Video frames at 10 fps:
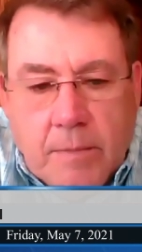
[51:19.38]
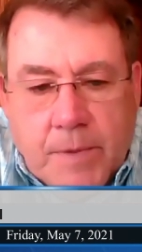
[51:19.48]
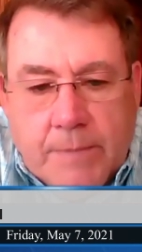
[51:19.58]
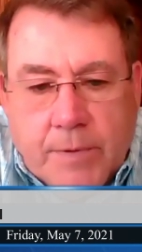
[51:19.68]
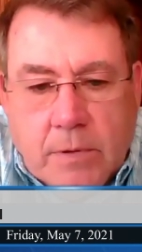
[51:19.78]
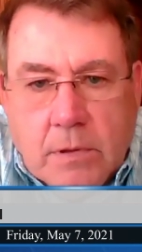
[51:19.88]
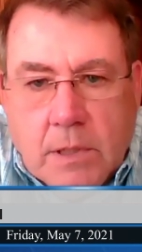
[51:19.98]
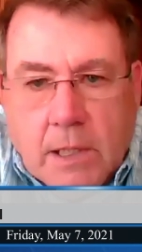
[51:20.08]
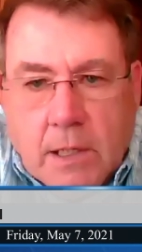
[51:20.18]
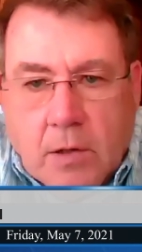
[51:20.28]

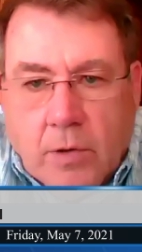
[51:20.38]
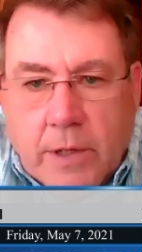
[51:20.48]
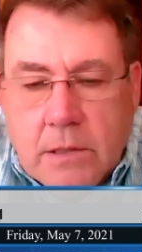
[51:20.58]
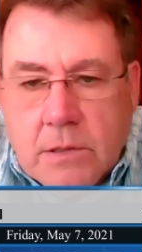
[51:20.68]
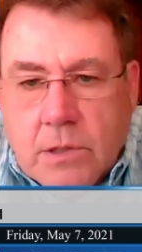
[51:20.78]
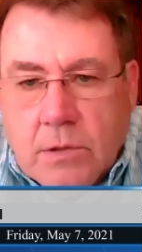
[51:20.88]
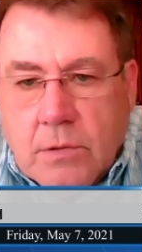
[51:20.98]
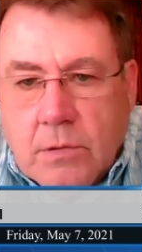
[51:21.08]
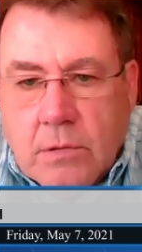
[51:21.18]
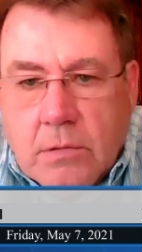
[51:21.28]
people going
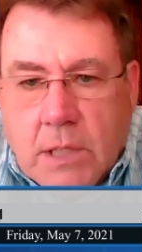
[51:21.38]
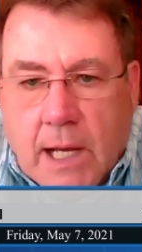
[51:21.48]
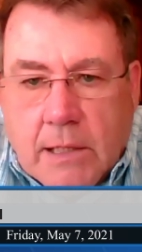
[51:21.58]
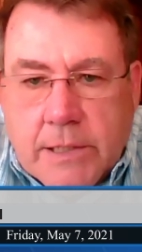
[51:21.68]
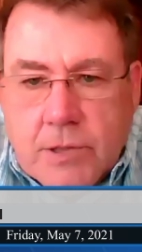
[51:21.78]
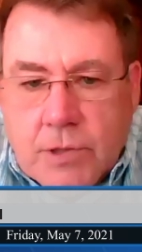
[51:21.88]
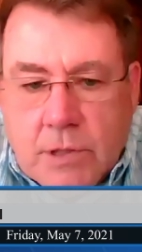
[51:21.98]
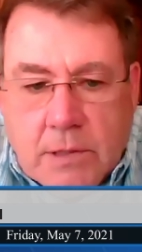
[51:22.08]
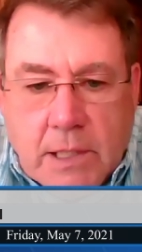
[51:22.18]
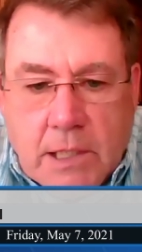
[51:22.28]
to college
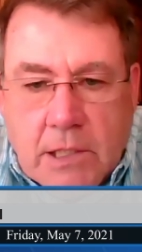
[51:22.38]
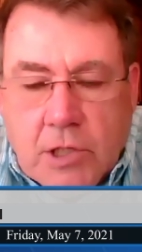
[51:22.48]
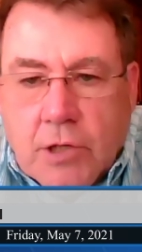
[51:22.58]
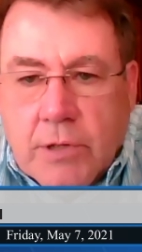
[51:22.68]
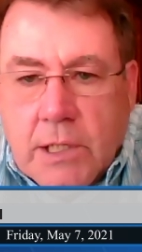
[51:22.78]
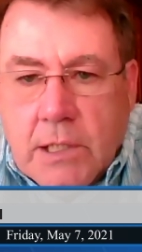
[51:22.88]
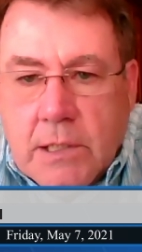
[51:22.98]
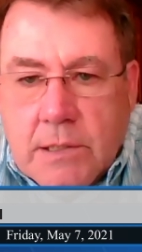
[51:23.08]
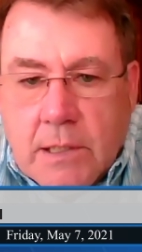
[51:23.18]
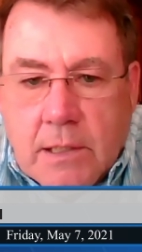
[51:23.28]
and getting
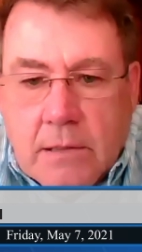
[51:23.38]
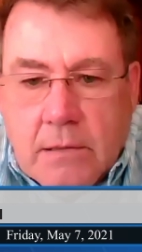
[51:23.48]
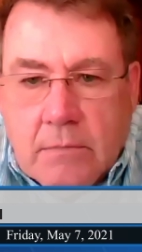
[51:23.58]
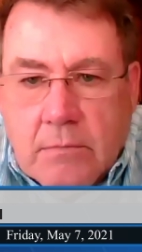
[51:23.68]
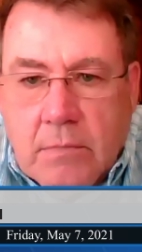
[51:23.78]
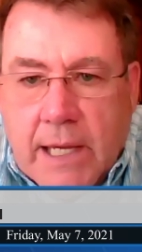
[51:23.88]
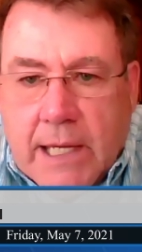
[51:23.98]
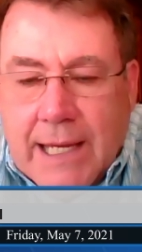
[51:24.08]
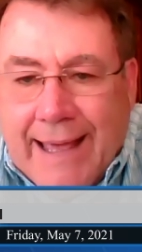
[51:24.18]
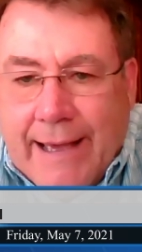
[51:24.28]
degrees and
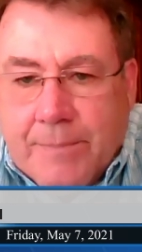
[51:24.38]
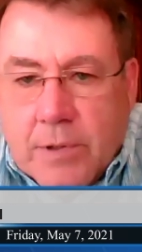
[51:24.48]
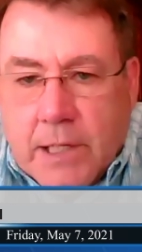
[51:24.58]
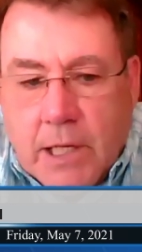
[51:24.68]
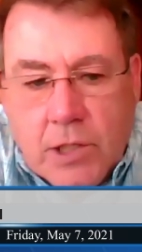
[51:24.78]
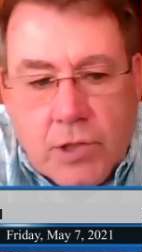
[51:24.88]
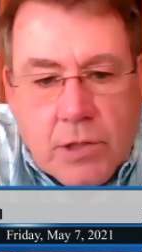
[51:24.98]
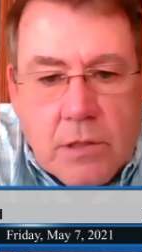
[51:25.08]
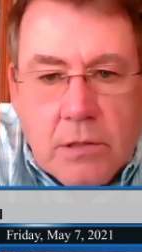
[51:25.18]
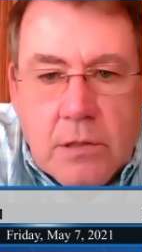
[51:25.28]
making
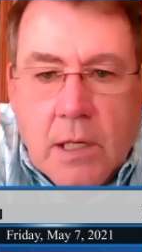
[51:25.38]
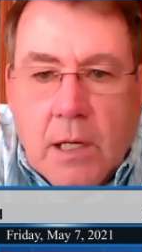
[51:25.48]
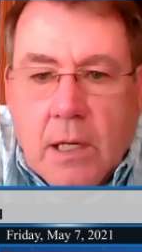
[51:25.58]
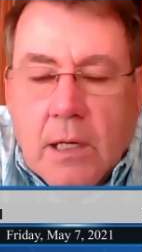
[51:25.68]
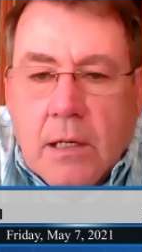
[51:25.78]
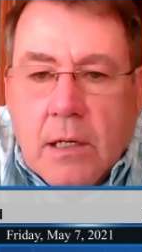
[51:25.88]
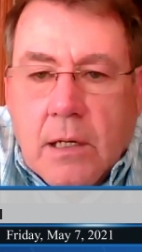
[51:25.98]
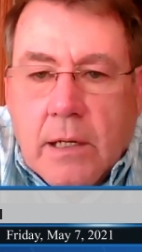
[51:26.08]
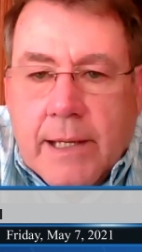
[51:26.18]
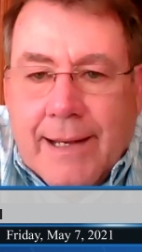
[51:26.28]
application
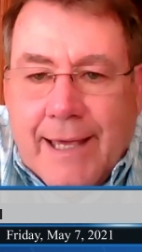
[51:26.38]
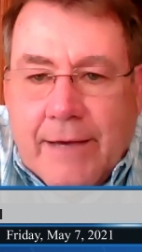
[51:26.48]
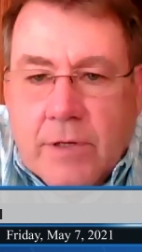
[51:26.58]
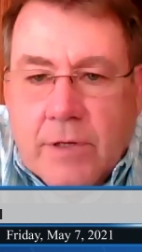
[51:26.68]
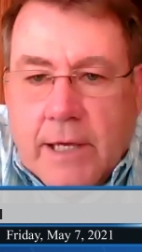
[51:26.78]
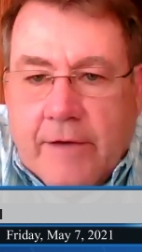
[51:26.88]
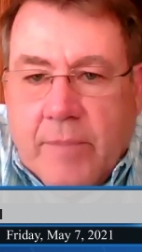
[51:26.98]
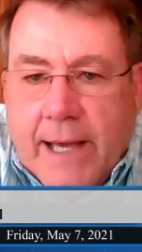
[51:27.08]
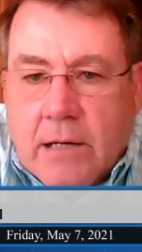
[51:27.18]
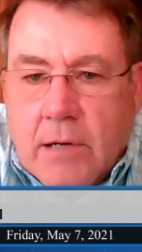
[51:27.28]
and having to have
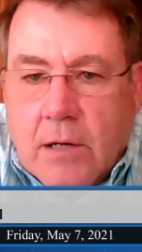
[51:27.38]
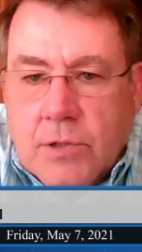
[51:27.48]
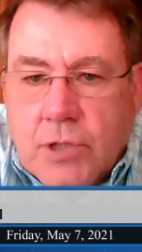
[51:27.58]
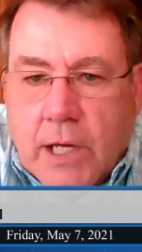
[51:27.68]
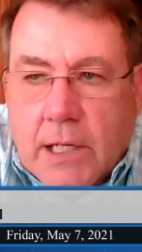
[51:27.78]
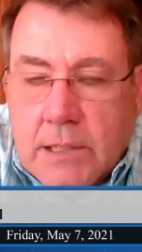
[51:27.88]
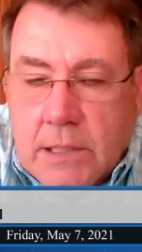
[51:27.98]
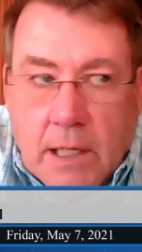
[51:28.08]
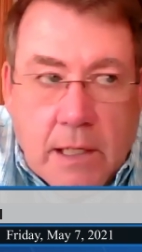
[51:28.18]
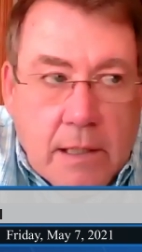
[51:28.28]
background checks
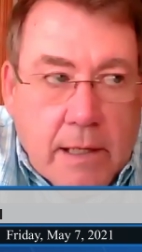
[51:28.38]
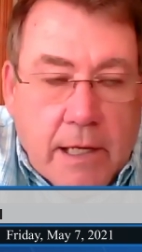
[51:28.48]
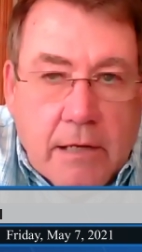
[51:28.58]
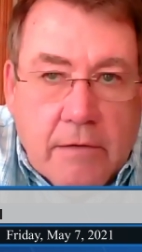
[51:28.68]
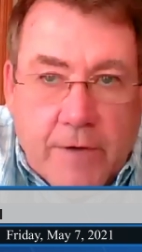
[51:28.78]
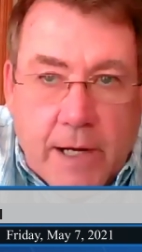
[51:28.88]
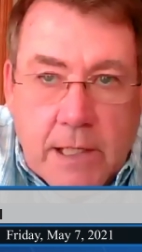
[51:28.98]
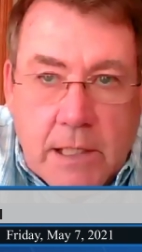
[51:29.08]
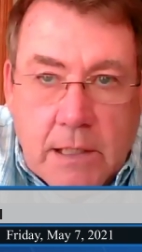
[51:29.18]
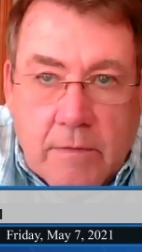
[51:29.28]
done, and
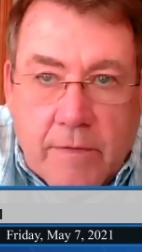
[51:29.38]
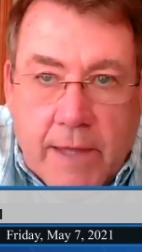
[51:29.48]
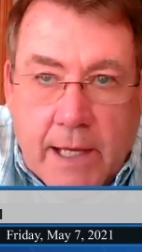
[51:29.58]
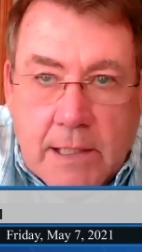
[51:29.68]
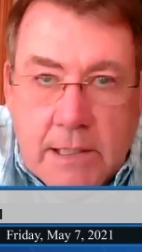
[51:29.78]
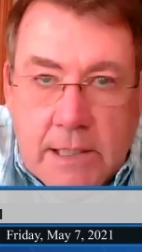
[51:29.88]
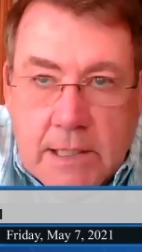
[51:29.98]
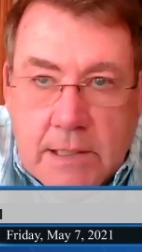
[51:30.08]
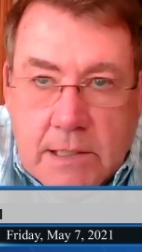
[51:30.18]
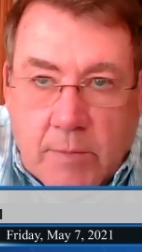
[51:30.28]
finding that
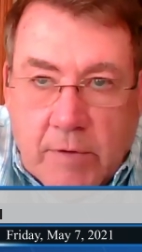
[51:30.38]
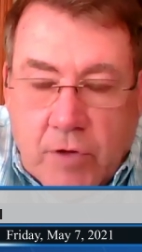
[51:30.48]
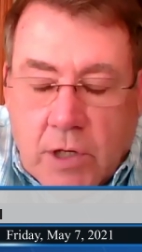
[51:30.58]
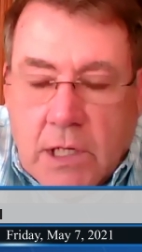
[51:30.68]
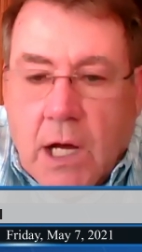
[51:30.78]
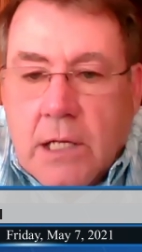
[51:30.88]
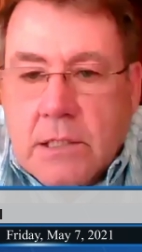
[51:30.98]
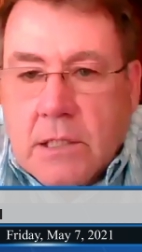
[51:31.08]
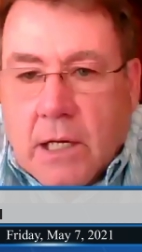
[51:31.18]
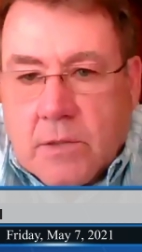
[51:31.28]
some of their
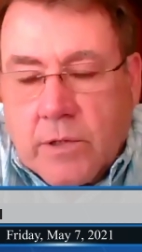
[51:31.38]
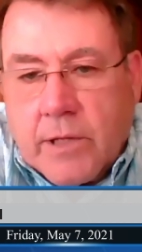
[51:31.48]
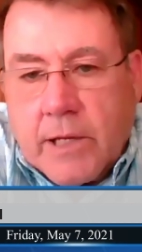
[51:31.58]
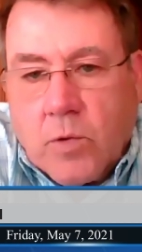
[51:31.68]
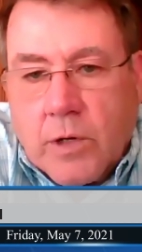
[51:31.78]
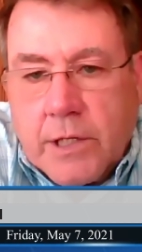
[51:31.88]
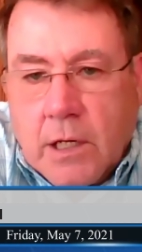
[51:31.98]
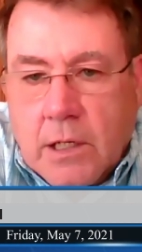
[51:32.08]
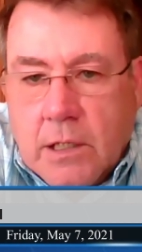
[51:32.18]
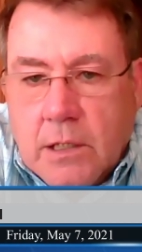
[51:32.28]
conduct when they were
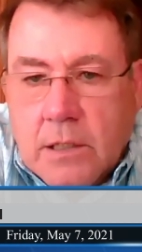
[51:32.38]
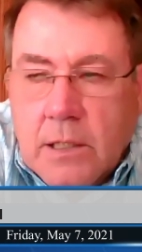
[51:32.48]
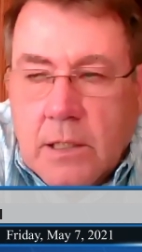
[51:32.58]
younger